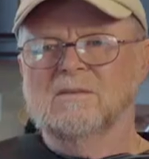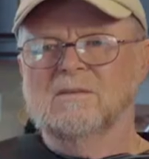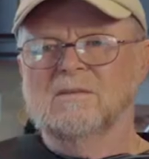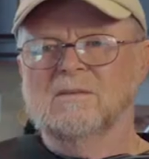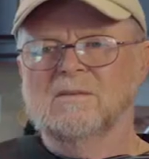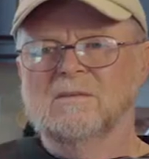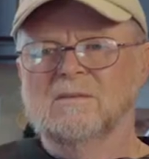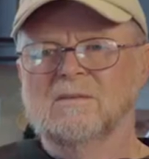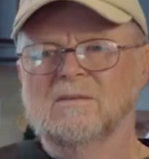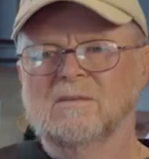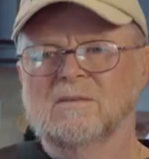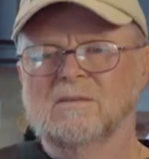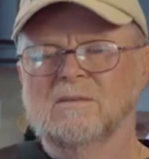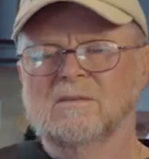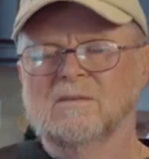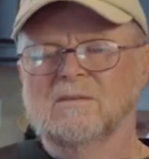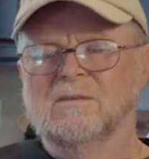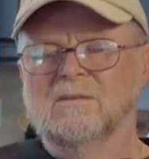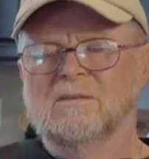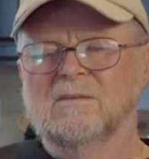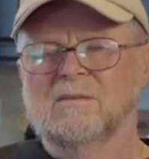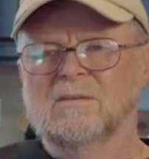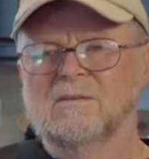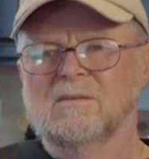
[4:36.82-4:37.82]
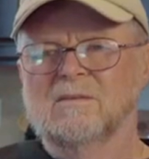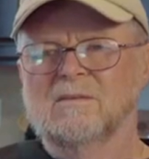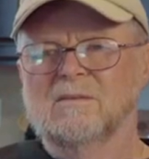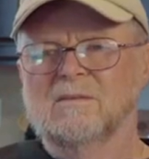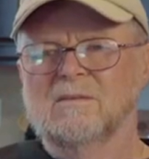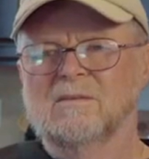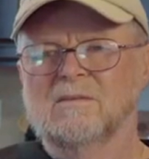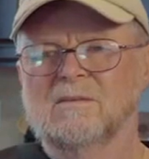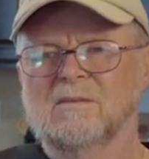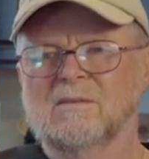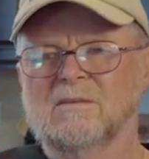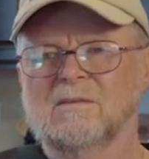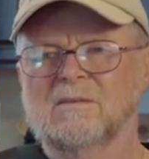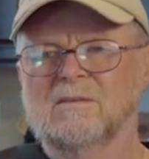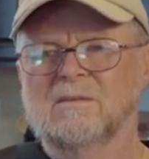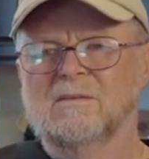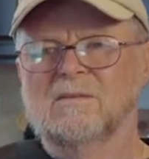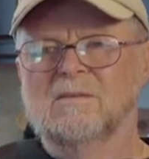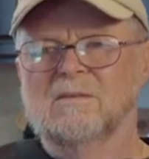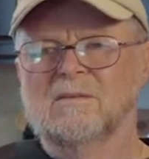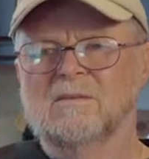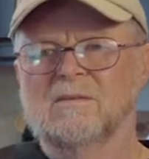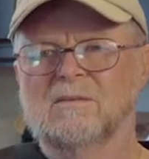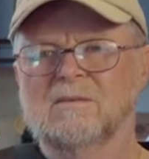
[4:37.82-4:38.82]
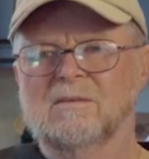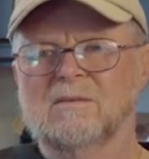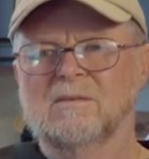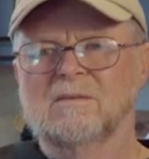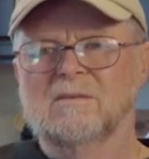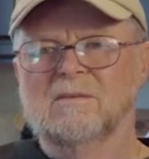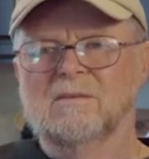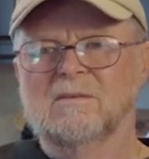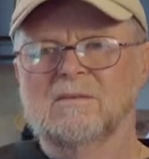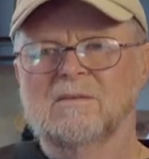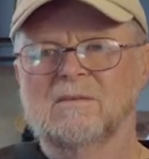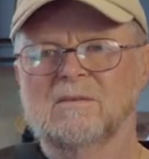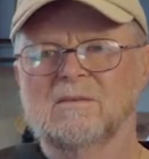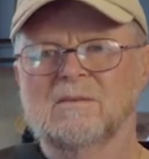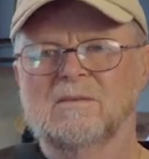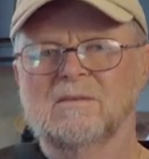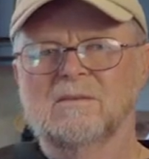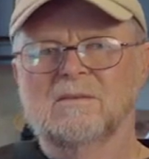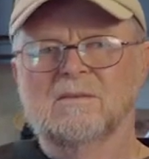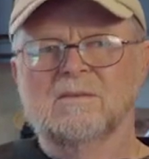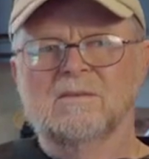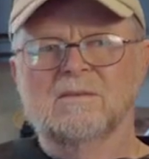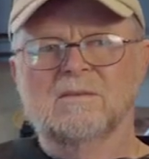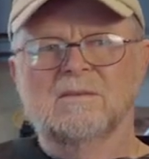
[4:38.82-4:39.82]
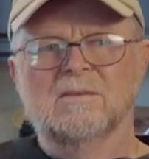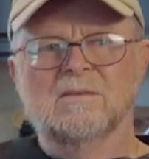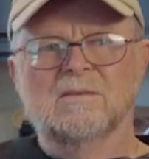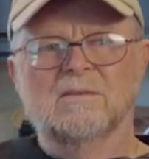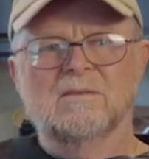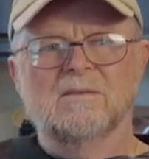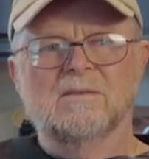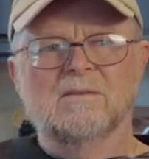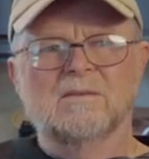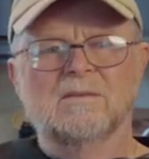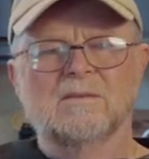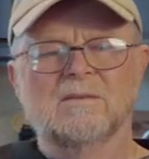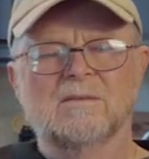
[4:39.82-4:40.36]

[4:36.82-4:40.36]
(not speaking)